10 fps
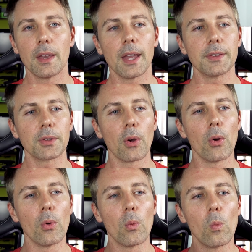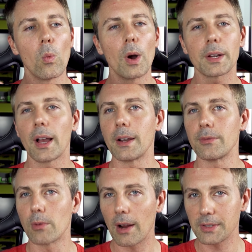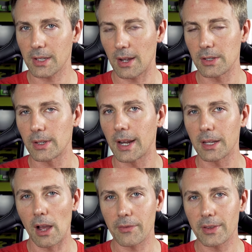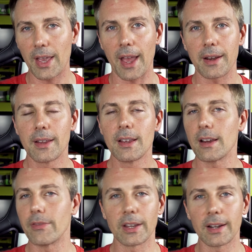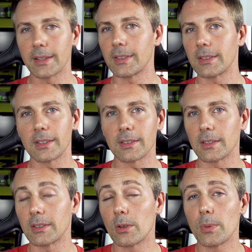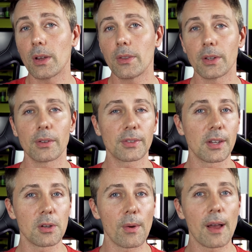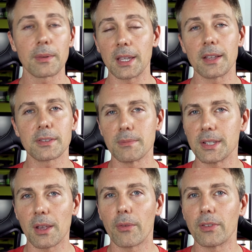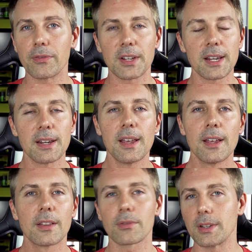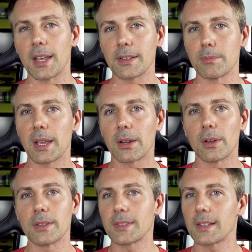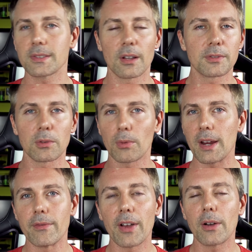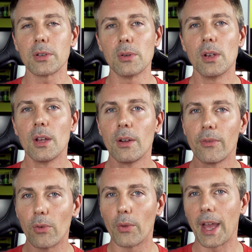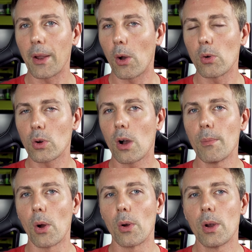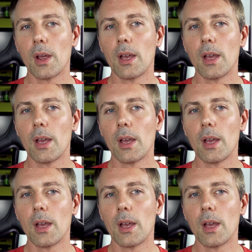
And so what kind of graphics card are you getting after that? If they're getting a 1660 Super, then I'll say go out and get some CL15 3000 megahertz. That stuff's great value for that whole combo.